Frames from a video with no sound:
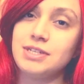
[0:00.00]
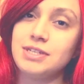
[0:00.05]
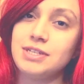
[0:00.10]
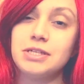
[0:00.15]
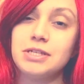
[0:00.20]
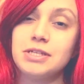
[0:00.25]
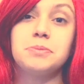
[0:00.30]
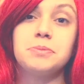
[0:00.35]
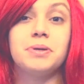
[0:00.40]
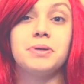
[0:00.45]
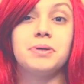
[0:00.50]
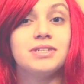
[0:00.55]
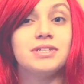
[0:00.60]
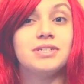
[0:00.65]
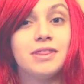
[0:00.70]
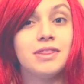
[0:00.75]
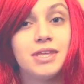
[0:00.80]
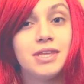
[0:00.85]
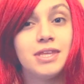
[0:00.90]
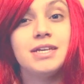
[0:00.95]
Jesus, but to
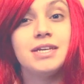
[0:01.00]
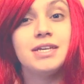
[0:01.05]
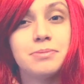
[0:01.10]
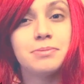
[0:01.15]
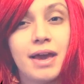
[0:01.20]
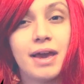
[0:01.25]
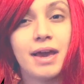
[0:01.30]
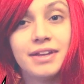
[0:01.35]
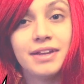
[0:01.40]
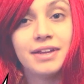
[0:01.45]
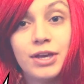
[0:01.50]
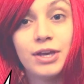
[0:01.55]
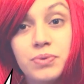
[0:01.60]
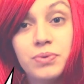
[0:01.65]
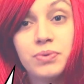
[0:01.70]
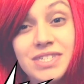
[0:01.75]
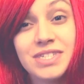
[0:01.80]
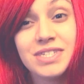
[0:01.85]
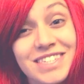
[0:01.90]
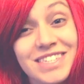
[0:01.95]
these men, he
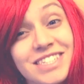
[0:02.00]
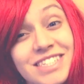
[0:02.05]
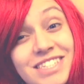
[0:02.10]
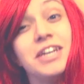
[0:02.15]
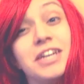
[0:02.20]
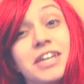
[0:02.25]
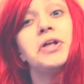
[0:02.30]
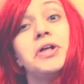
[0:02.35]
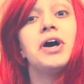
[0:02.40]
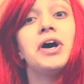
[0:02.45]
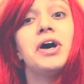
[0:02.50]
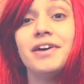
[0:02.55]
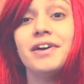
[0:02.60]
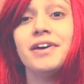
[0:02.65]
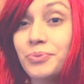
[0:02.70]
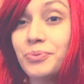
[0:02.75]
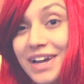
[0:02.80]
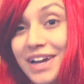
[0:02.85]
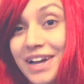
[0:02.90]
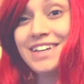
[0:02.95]
was still
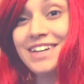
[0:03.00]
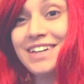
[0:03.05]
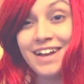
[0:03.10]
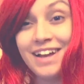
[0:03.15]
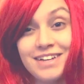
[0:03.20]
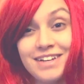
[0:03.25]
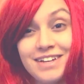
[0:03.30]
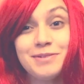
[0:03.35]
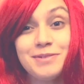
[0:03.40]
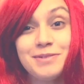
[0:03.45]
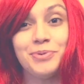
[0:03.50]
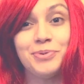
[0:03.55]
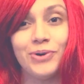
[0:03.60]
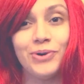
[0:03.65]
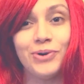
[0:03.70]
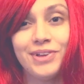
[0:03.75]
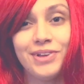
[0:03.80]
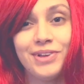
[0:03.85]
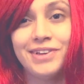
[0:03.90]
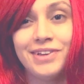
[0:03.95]

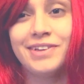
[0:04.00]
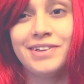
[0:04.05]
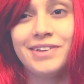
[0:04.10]
unrecognizable.